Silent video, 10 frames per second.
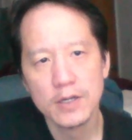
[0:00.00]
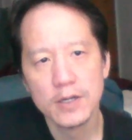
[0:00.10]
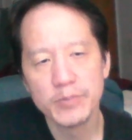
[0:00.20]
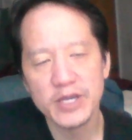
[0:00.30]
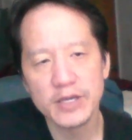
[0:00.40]

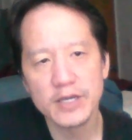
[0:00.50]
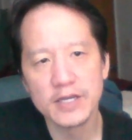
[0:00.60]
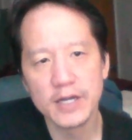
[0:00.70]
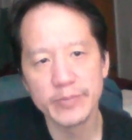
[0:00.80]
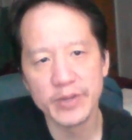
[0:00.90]
Pink
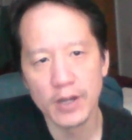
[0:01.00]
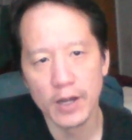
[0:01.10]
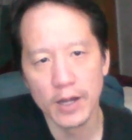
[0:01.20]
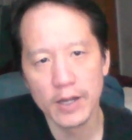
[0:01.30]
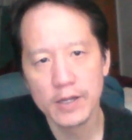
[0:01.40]
cannot be
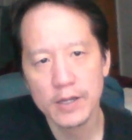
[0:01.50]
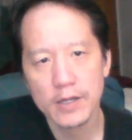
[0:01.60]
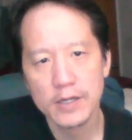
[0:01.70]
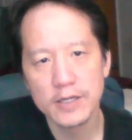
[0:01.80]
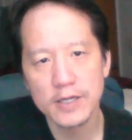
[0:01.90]
high.
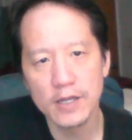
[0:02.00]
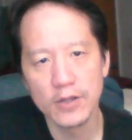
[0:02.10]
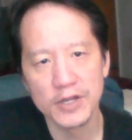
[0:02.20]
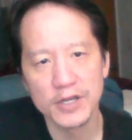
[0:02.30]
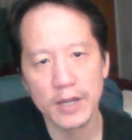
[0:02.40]
Yellow
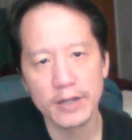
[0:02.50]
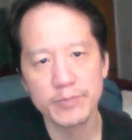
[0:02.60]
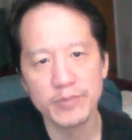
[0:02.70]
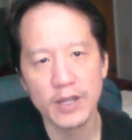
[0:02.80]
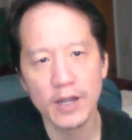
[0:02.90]

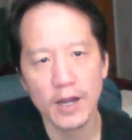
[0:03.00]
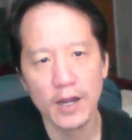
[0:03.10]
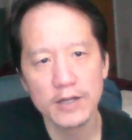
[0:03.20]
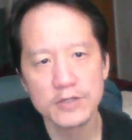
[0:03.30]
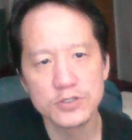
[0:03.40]
could be
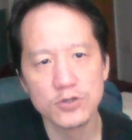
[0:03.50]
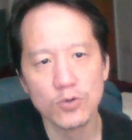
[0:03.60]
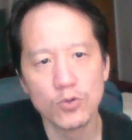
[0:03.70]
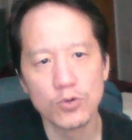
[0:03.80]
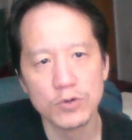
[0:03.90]
high, so
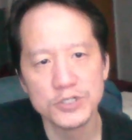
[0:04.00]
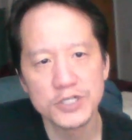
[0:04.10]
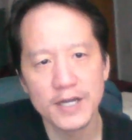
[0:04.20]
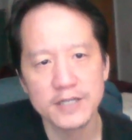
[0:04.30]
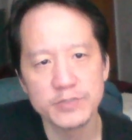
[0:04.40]
orange
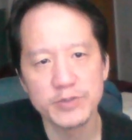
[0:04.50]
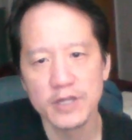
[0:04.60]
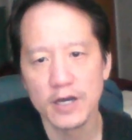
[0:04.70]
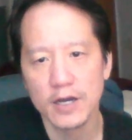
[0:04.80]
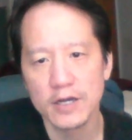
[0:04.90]
has to be
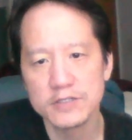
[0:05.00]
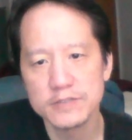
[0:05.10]
the highs.